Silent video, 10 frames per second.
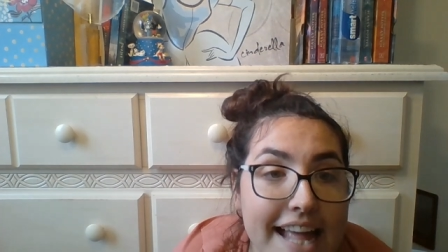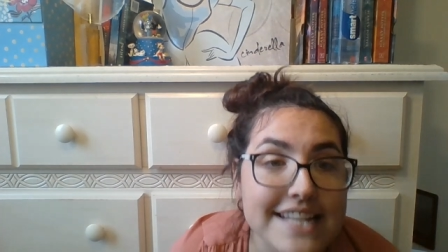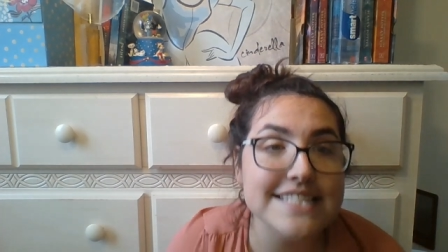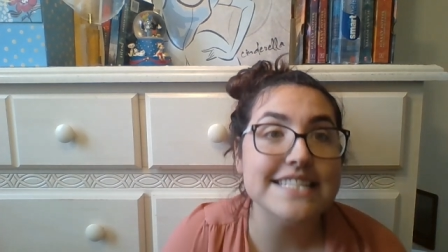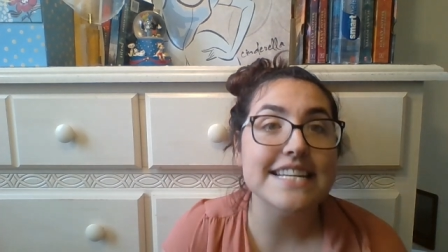
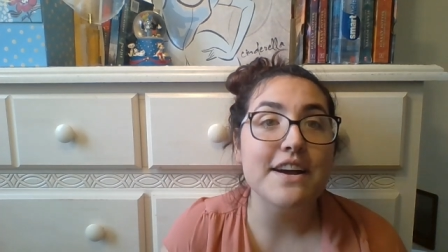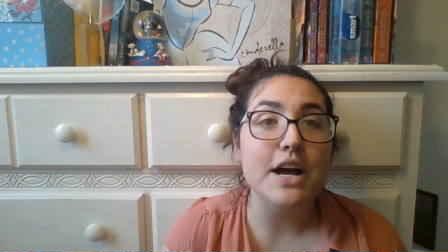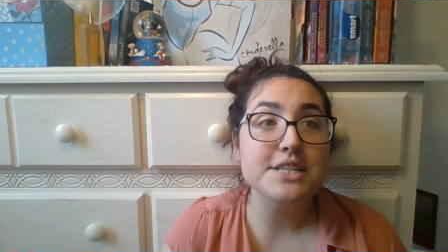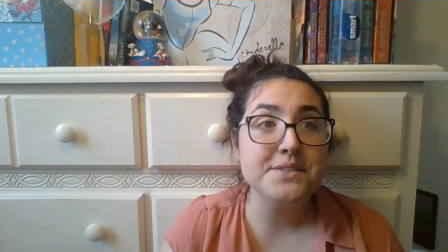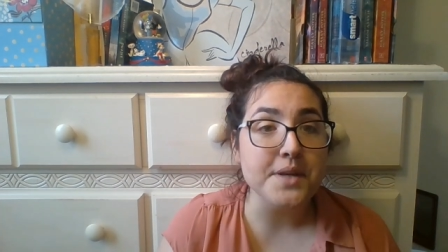and
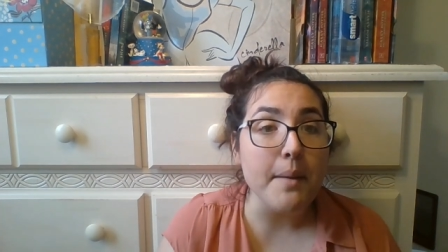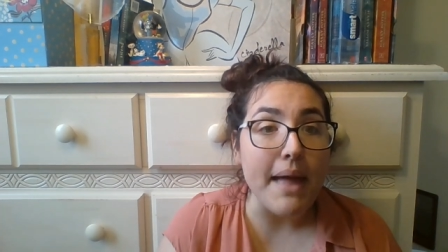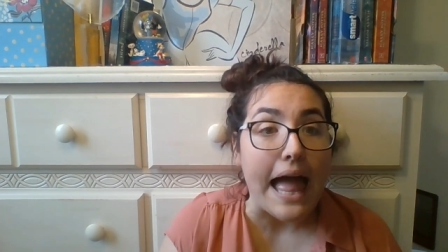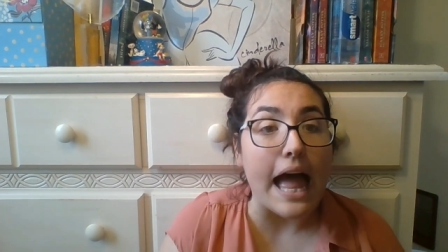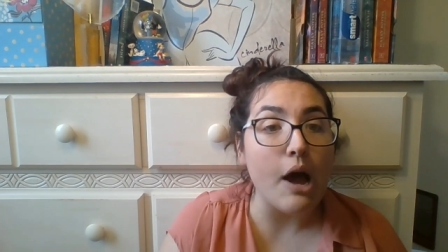
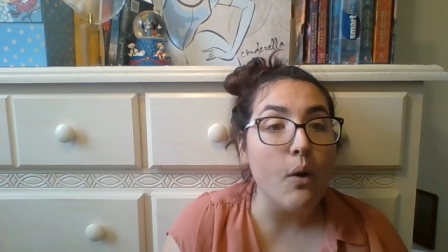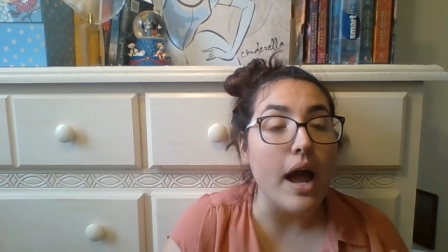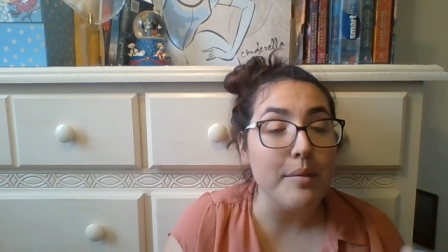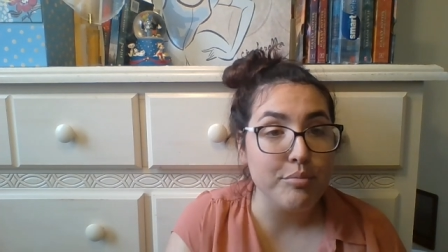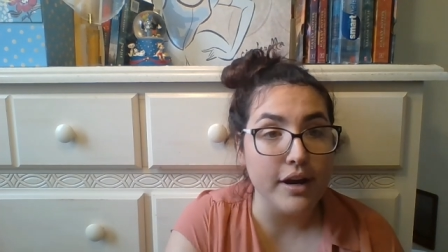somehow
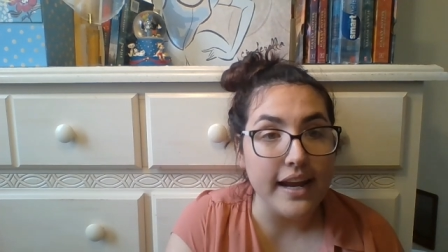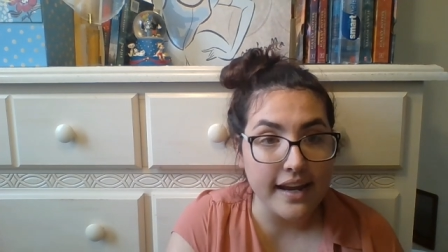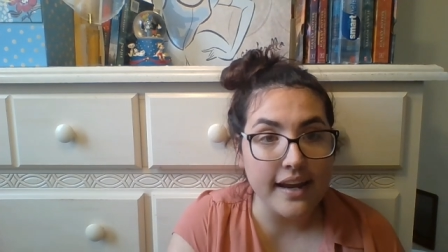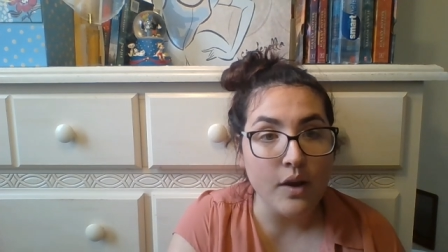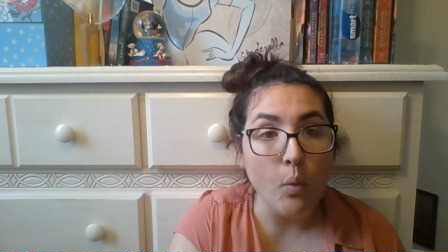I
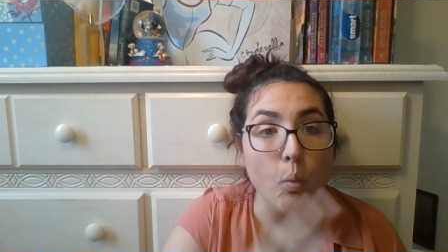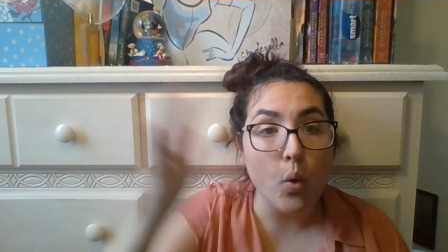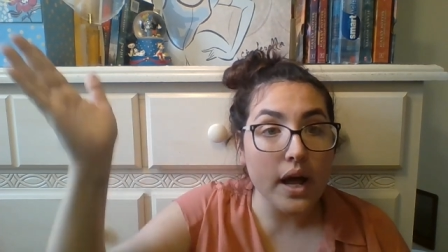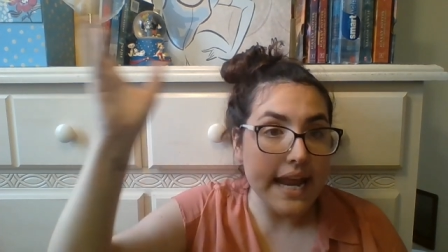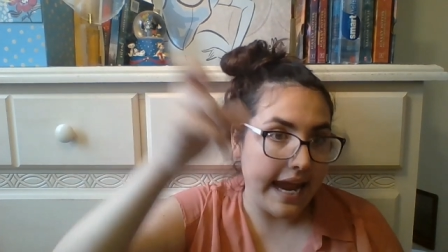break
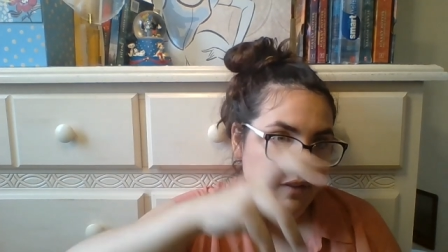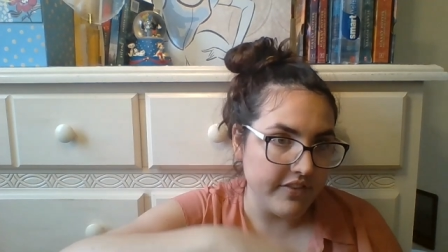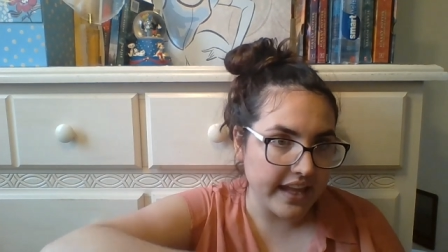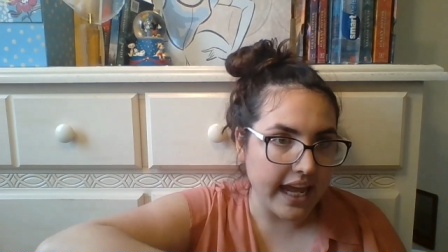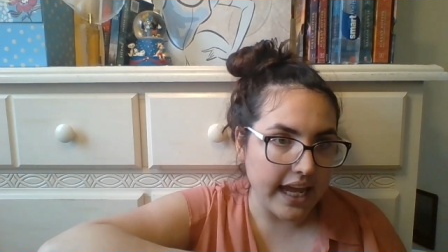one half
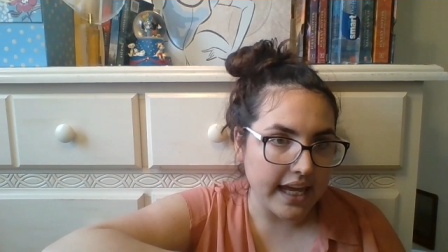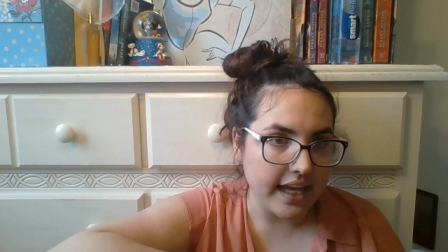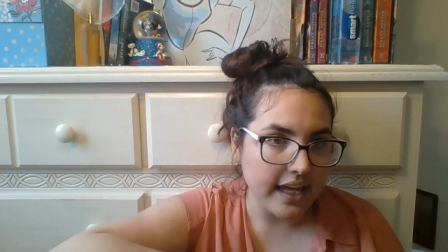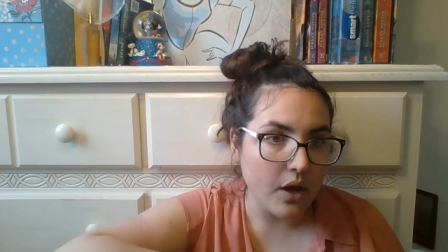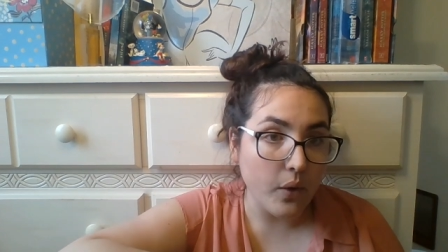of the cake.
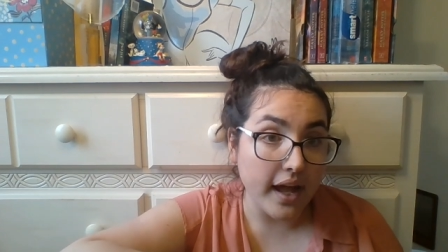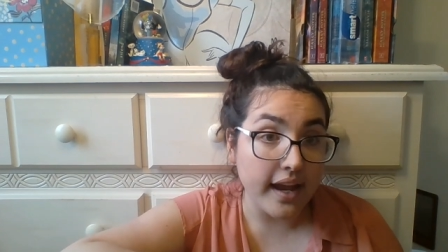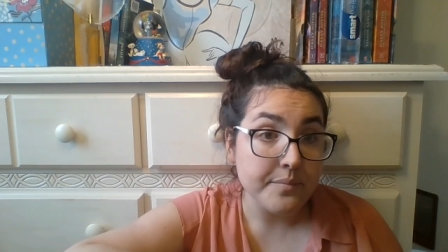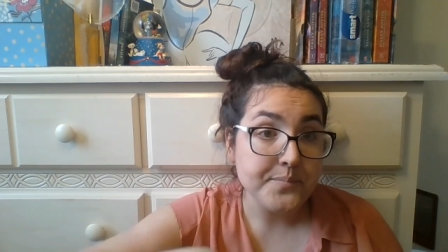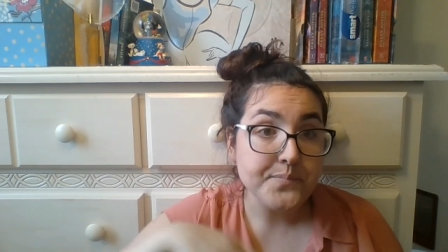Okay.